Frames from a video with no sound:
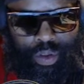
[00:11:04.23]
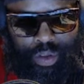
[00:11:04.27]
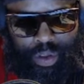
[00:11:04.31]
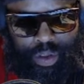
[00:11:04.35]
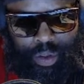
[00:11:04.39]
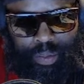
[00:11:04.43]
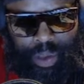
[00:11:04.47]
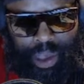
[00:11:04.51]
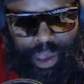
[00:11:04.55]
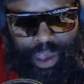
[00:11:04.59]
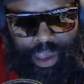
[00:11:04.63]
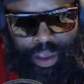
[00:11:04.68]

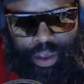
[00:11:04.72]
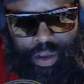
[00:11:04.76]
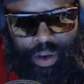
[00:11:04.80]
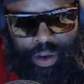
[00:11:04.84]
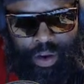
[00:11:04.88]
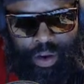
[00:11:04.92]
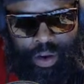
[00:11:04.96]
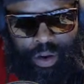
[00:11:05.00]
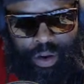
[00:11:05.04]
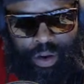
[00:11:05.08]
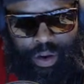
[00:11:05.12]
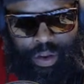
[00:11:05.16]
to make
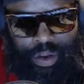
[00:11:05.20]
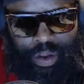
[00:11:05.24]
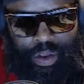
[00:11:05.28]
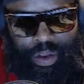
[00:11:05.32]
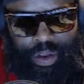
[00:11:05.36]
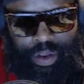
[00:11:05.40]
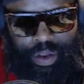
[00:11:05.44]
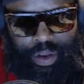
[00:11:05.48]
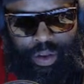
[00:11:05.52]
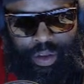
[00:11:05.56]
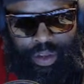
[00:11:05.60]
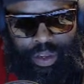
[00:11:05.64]
your
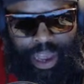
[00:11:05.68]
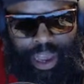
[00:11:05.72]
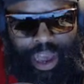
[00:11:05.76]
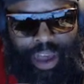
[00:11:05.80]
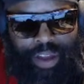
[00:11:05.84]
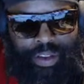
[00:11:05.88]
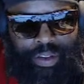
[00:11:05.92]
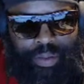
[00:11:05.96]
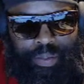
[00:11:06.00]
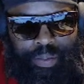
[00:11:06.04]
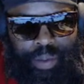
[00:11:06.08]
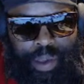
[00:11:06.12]

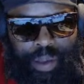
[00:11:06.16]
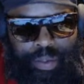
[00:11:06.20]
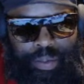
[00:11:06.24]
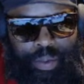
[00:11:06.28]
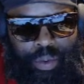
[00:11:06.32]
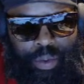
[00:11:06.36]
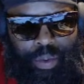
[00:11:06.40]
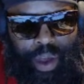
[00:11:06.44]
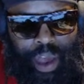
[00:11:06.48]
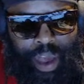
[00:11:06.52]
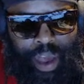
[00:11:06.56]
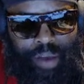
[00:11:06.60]
1,000
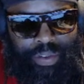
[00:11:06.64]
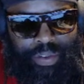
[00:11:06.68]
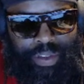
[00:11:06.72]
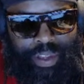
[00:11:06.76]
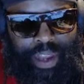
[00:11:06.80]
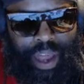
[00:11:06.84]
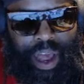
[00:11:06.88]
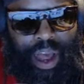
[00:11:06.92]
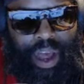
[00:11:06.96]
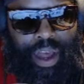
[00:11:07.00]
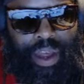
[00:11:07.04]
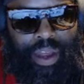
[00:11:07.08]
people have
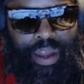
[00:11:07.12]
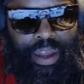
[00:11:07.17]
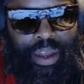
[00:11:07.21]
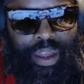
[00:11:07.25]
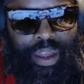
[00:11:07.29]
stock.